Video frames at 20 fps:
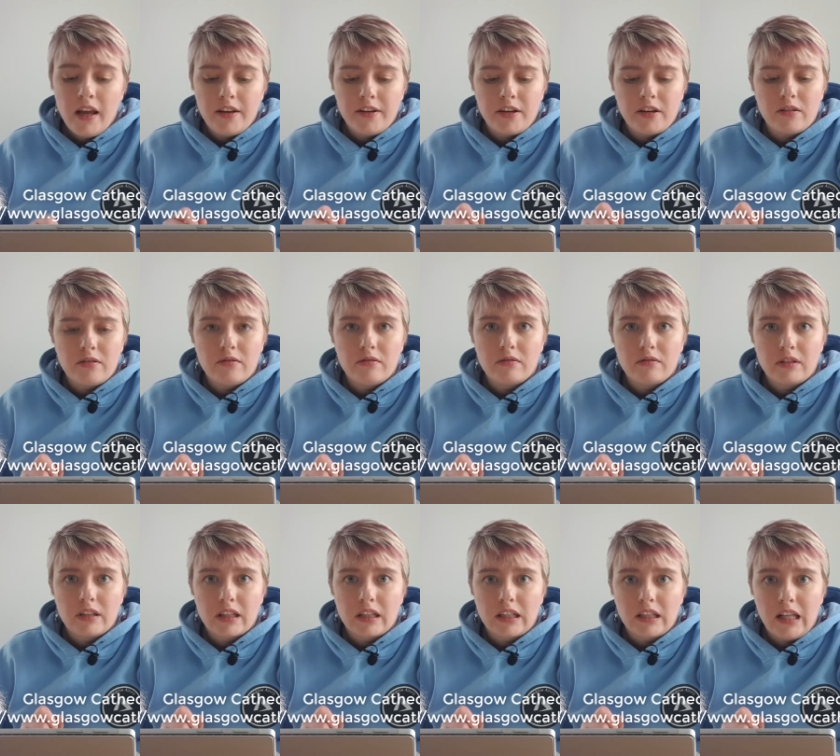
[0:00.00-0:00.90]
Now,
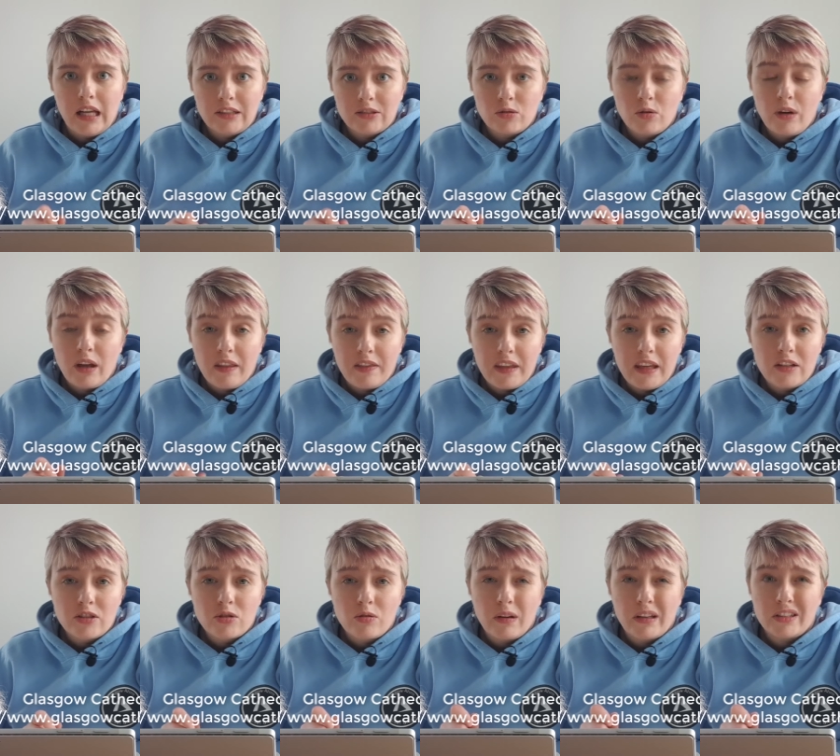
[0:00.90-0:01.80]
the Glasgow
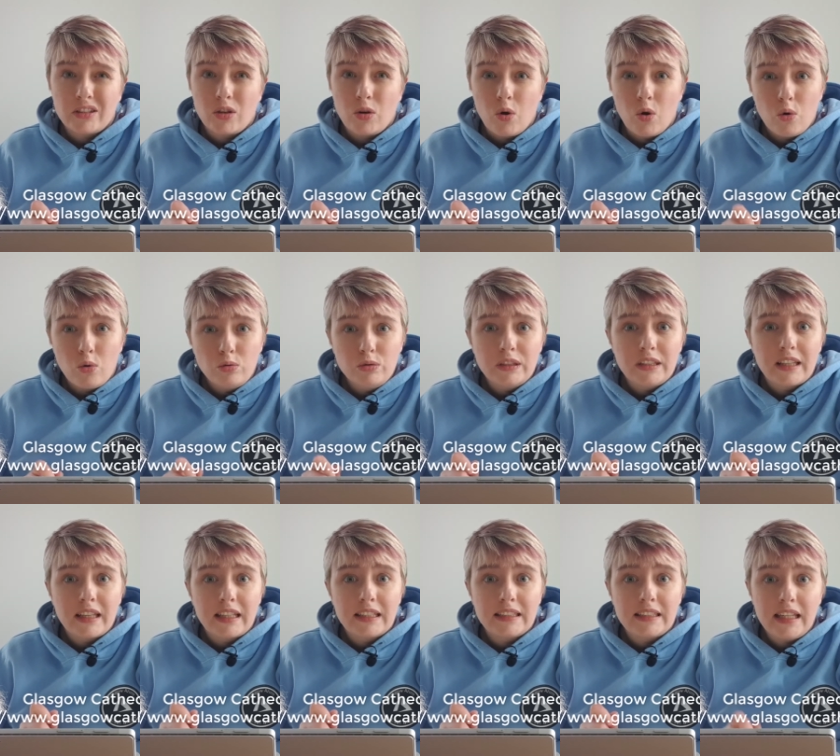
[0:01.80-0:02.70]
Cathedral is the
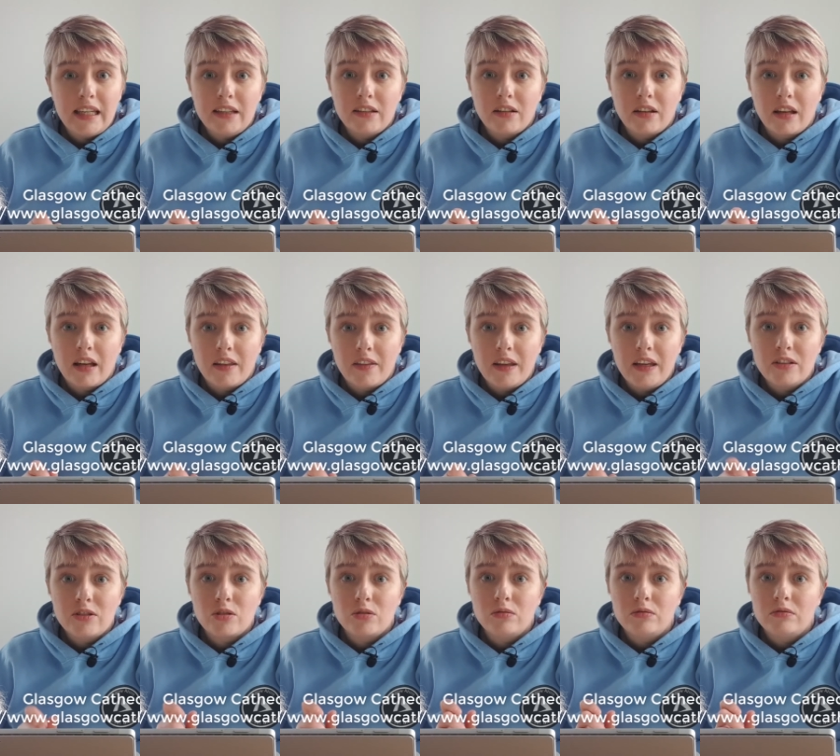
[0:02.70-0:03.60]
oldest
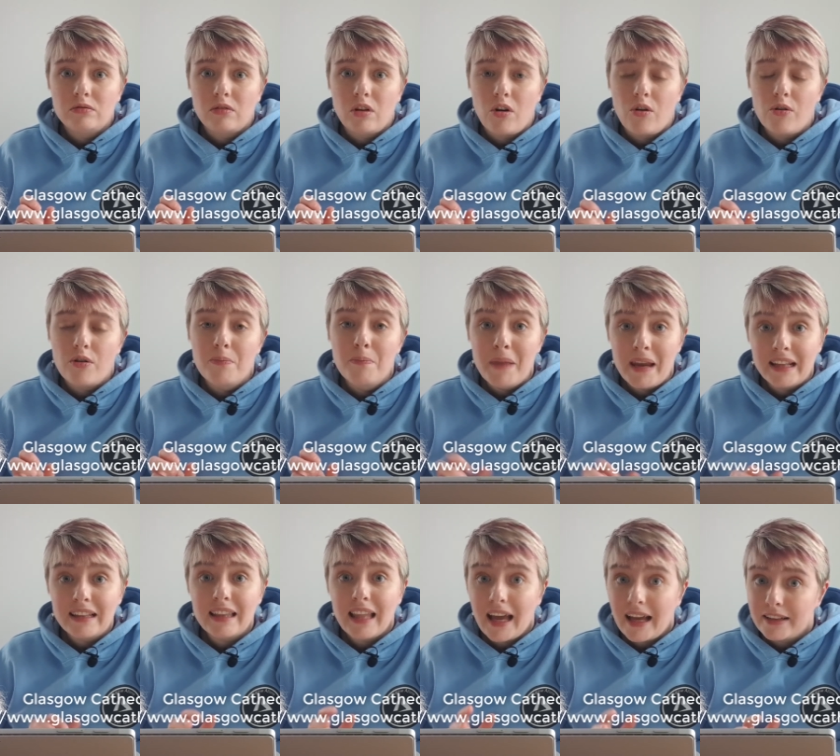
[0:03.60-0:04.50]
cathedral on
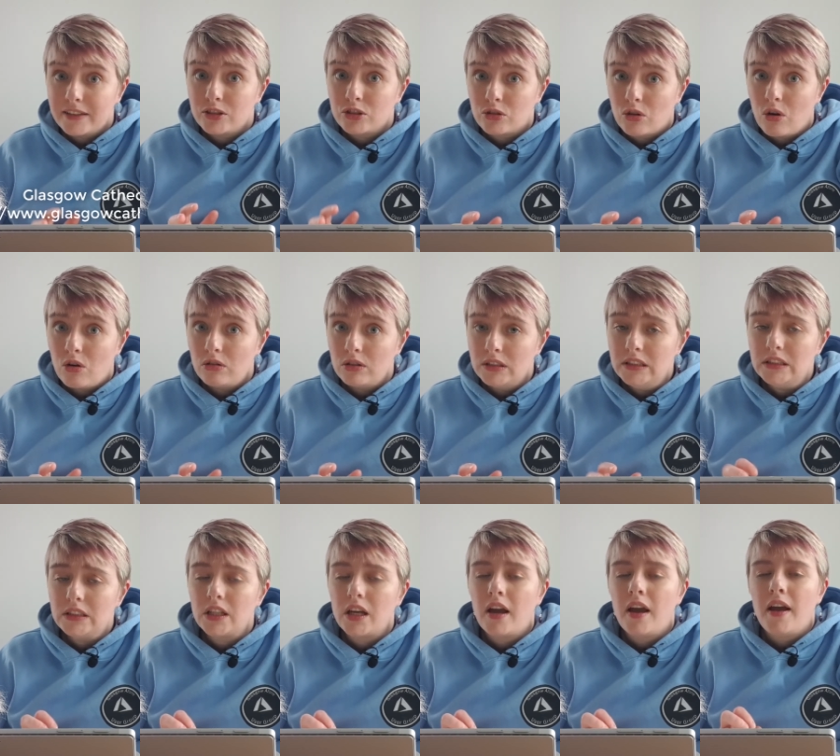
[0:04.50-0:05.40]
mainland
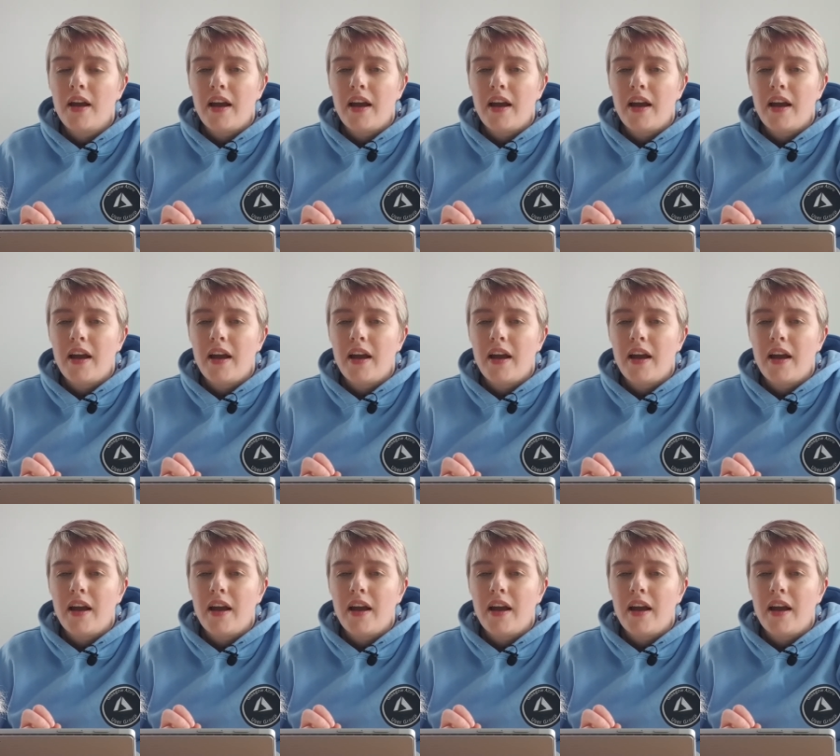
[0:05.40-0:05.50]
Scotland.